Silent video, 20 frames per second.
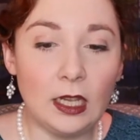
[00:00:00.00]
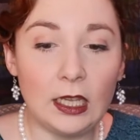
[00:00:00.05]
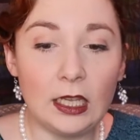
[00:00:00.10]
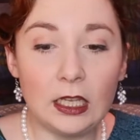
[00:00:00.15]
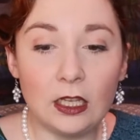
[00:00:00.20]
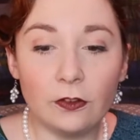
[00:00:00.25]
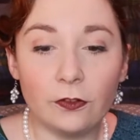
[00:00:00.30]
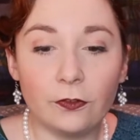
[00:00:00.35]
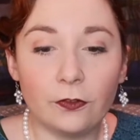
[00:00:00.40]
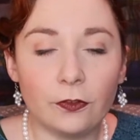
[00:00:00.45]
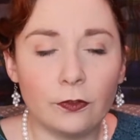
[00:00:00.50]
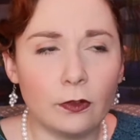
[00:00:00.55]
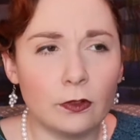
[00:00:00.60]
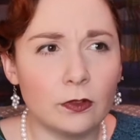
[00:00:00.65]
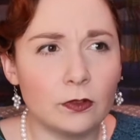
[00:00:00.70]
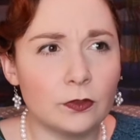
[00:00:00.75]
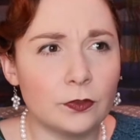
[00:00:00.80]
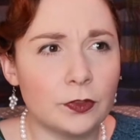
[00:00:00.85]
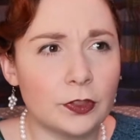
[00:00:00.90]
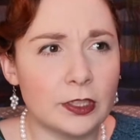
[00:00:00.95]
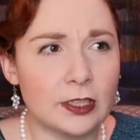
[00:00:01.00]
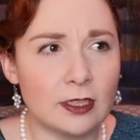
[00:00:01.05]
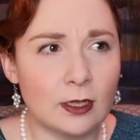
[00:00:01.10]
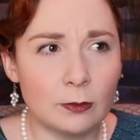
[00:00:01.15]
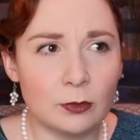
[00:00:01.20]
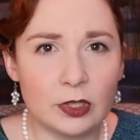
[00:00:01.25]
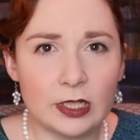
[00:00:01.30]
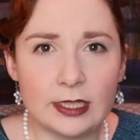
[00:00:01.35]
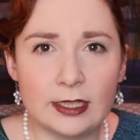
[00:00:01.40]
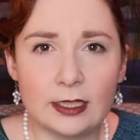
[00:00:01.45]
If for
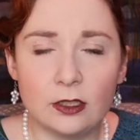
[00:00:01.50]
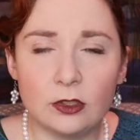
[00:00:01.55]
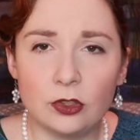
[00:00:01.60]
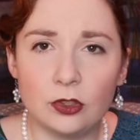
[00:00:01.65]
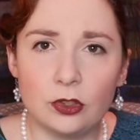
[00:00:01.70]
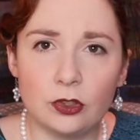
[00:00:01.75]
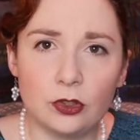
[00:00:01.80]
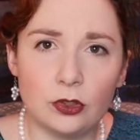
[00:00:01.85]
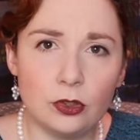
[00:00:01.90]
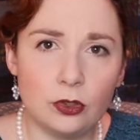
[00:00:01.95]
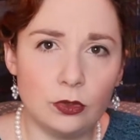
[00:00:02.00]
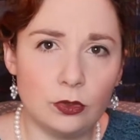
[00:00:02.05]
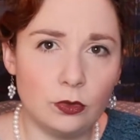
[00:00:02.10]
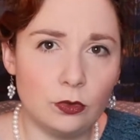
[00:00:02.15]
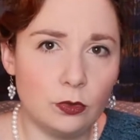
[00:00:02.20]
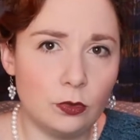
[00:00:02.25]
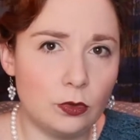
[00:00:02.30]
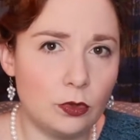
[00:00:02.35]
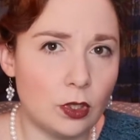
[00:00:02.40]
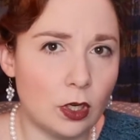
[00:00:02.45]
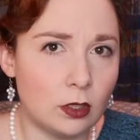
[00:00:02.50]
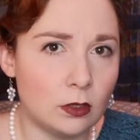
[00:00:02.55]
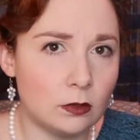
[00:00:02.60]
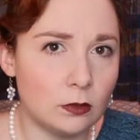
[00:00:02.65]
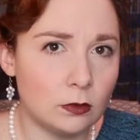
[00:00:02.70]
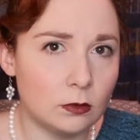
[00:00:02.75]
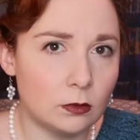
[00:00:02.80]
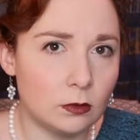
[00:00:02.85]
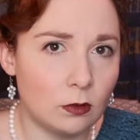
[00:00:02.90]
some reason you don't